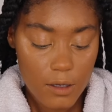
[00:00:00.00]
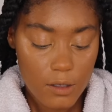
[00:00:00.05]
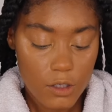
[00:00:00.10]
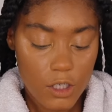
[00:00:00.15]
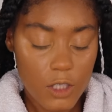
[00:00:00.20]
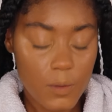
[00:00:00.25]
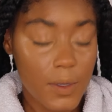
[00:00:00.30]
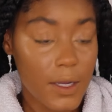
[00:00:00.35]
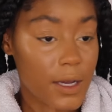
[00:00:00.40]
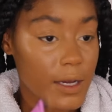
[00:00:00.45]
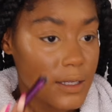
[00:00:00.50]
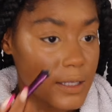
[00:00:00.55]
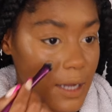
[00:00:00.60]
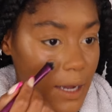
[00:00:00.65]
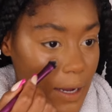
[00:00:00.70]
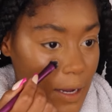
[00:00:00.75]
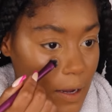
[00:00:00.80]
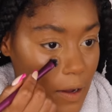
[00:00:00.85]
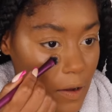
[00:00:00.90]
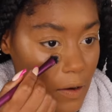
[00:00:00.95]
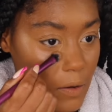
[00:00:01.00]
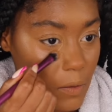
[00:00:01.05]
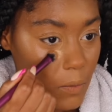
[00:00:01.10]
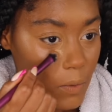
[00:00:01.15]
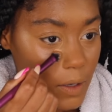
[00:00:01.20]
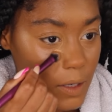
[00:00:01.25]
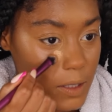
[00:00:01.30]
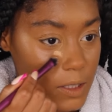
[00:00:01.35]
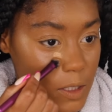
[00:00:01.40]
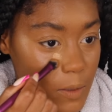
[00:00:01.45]
just because I kind of
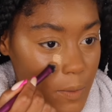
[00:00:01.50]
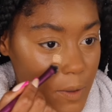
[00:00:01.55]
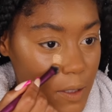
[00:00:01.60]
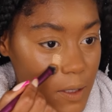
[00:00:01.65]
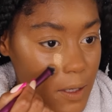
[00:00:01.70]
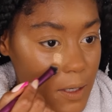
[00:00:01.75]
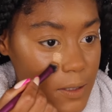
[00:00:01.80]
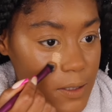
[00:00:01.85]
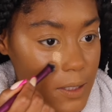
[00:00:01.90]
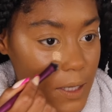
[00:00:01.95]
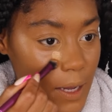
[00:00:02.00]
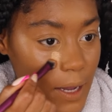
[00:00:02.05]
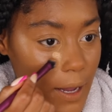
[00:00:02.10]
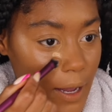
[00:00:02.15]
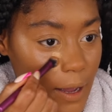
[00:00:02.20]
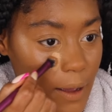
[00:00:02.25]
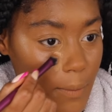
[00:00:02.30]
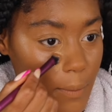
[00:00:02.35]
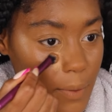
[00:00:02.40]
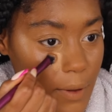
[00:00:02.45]
want it to be a tad